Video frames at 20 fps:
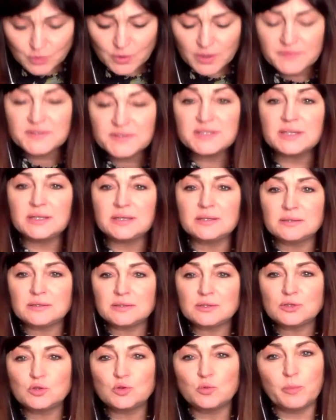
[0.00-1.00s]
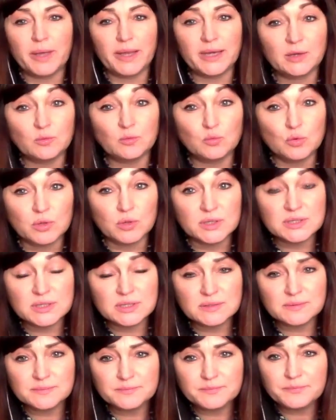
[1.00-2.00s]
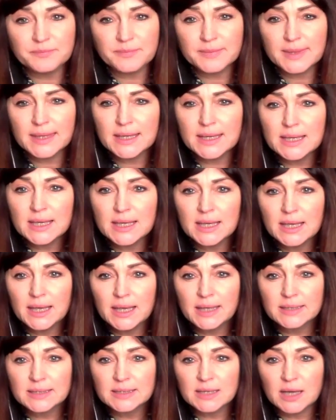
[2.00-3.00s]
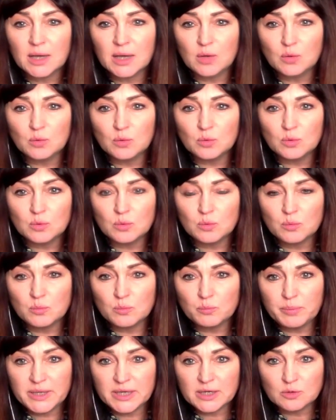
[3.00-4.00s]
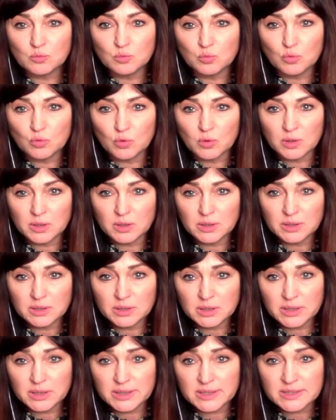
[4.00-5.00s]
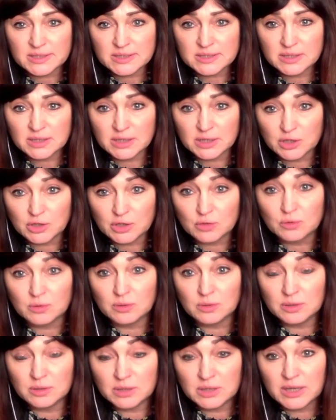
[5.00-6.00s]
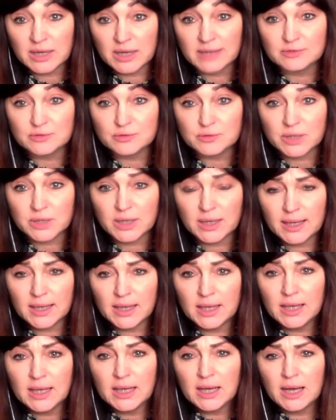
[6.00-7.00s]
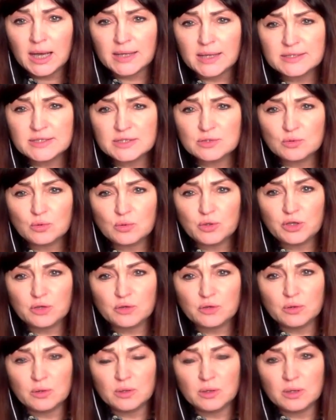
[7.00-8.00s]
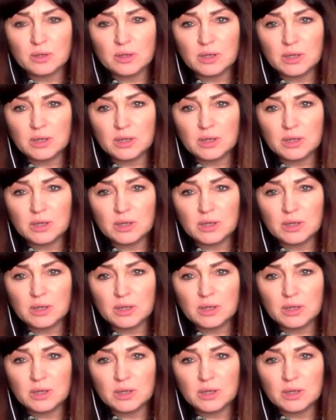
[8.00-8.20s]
have seen too many wars, and now big war is in your country. I saw your